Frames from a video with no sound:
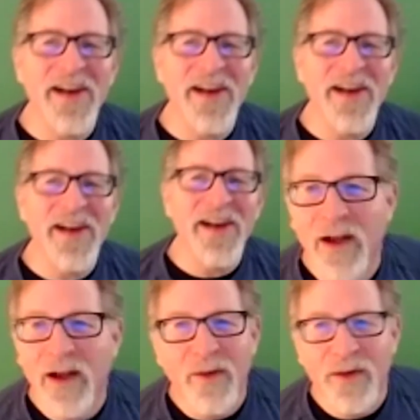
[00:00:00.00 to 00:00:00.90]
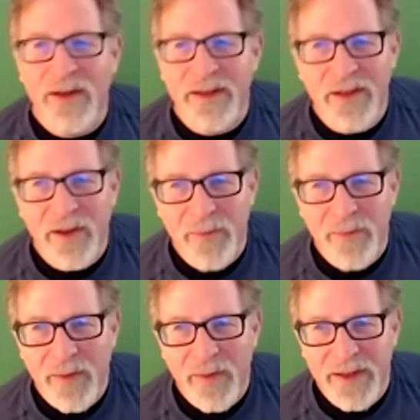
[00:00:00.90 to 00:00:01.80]
And she goes, oh,
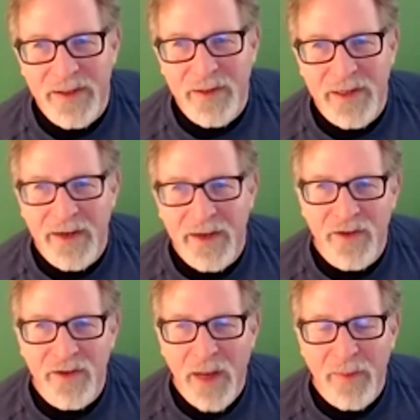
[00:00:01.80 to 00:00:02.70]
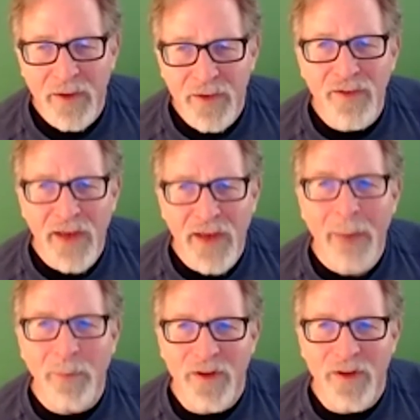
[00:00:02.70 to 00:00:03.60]
I'm already looking at another job. They go, this is
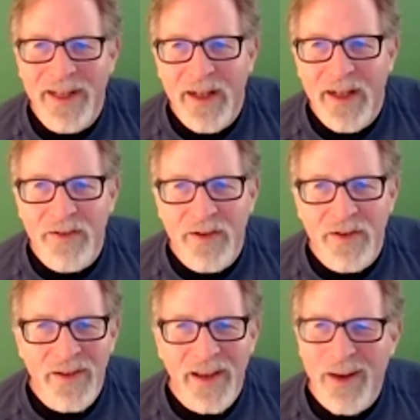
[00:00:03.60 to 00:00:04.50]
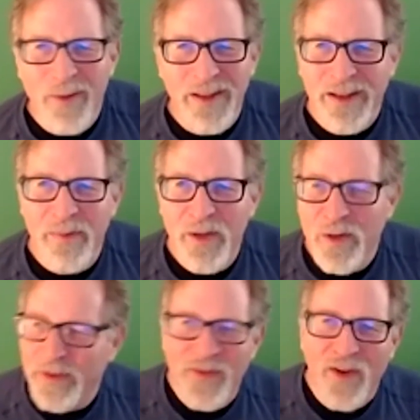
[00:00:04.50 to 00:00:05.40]
Apple. And she goes, yeah, well, the commute would be
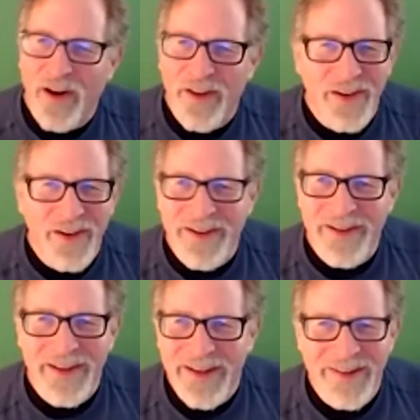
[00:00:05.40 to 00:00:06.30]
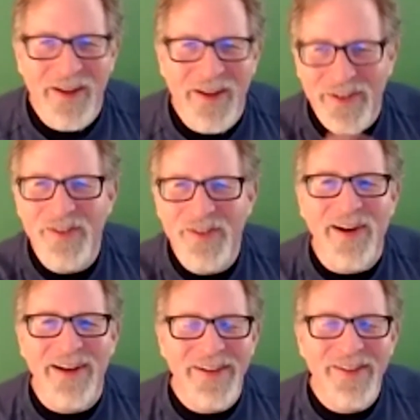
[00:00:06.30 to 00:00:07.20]
farther. And no, she's fine. She's